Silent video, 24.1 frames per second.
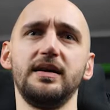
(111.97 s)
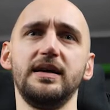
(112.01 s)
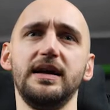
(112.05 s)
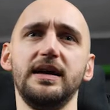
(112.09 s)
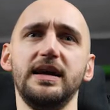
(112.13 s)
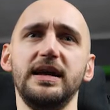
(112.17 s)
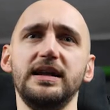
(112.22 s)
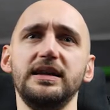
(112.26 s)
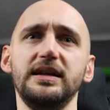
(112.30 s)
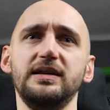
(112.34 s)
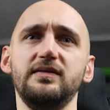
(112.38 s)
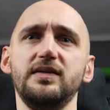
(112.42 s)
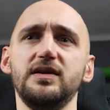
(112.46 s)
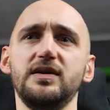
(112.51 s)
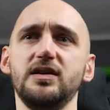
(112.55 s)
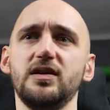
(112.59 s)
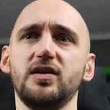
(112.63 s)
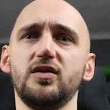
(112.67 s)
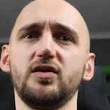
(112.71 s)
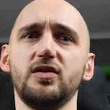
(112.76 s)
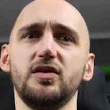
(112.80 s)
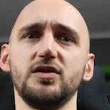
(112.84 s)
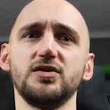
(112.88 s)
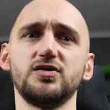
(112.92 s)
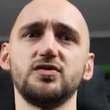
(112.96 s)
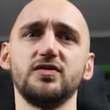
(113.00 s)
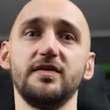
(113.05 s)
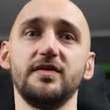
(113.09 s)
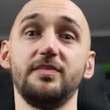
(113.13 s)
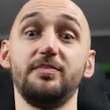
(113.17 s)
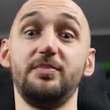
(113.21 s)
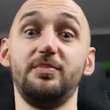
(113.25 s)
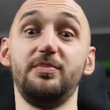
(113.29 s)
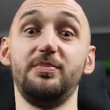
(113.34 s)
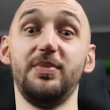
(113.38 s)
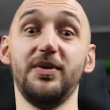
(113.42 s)
And the villain calls with
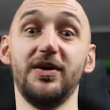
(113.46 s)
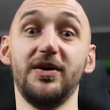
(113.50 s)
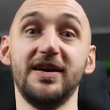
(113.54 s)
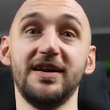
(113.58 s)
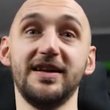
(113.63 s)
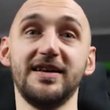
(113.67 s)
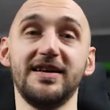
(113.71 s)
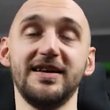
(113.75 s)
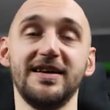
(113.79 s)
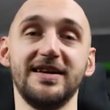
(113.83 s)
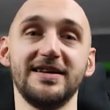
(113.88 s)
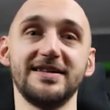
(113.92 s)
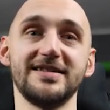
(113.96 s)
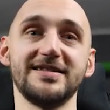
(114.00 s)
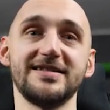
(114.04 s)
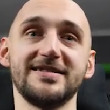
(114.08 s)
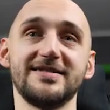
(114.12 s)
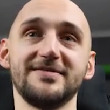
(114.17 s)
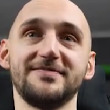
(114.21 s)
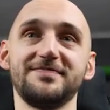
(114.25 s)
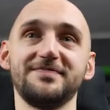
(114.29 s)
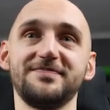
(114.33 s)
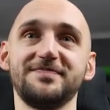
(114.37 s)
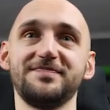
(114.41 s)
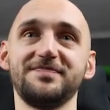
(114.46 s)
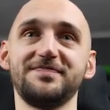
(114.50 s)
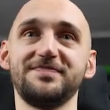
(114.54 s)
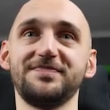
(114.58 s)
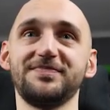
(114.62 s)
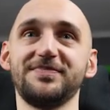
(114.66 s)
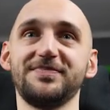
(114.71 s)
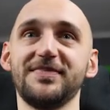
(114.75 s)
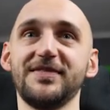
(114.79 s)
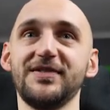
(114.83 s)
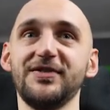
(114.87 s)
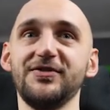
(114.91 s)
pocket kings.
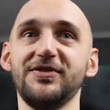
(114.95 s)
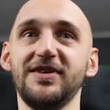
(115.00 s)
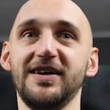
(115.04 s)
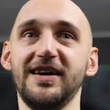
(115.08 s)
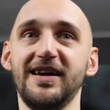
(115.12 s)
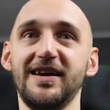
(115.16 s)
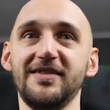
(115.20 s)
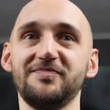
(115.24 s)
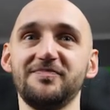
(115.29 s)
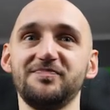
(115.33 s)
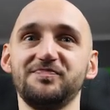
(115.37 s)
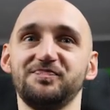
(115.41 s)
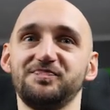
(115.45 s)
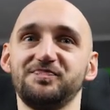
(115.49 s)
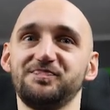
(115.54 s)
Okay.